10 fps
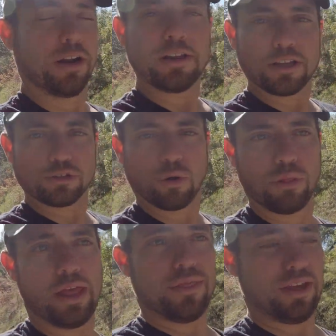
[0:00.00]
trying to
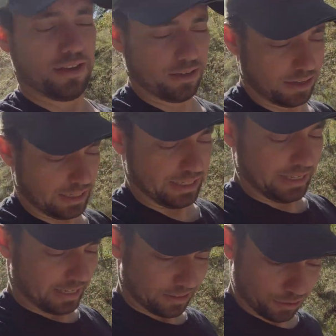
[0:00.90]
control that thing
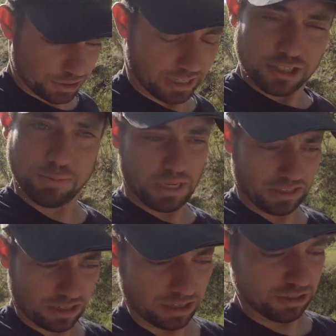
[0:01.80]
at those kind of
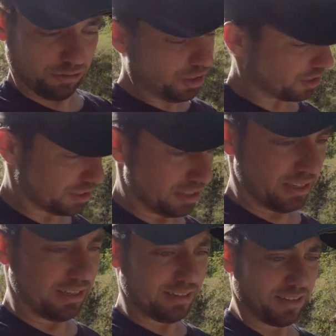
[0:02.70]
speeds. So just
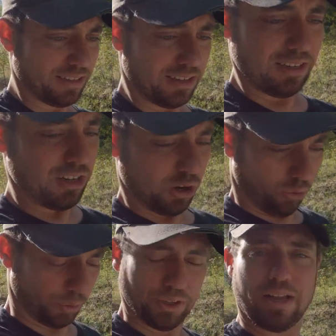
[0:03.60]

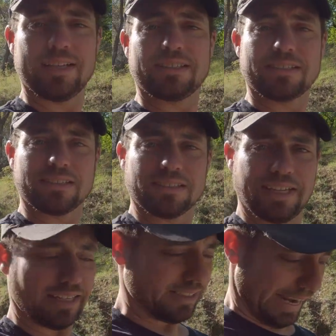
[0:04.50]
realize that it's gonna
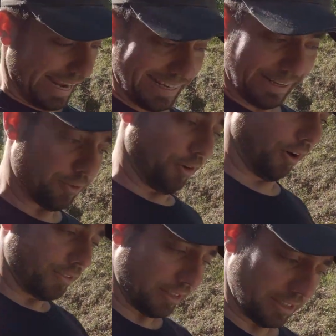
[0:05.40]
take a day to get
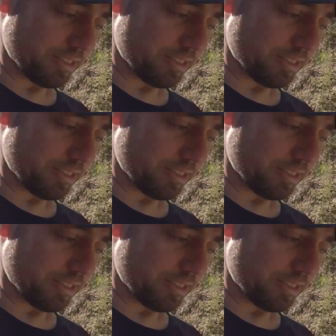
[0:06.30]
there and